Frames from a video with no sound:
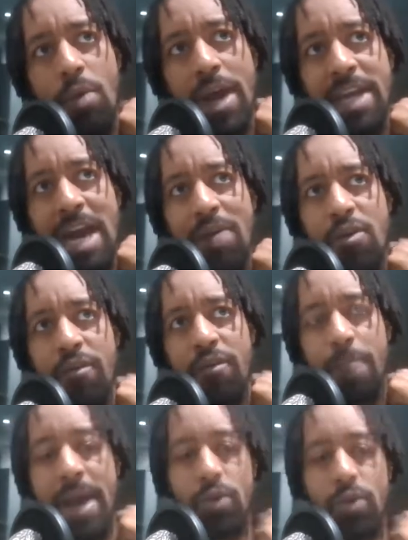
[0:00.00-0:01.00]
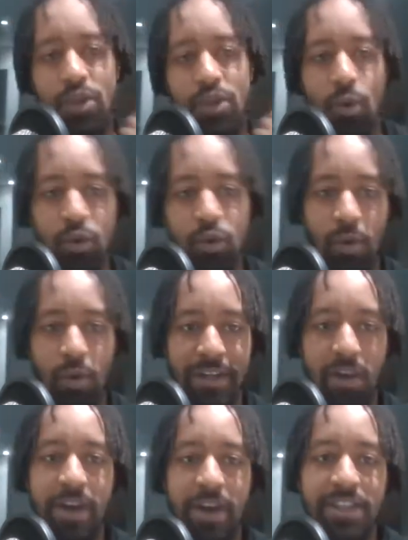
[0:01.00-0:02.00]
where Gareth Bale scores one
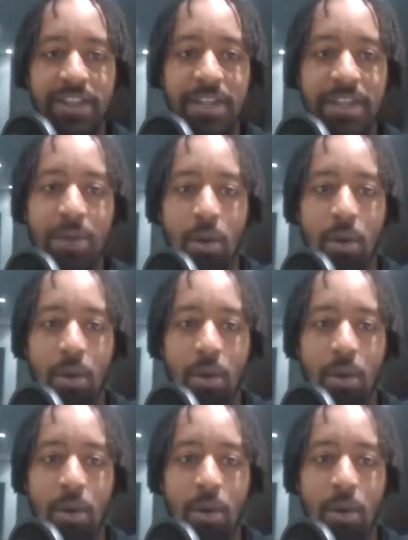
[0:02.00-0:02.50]
kind of similar,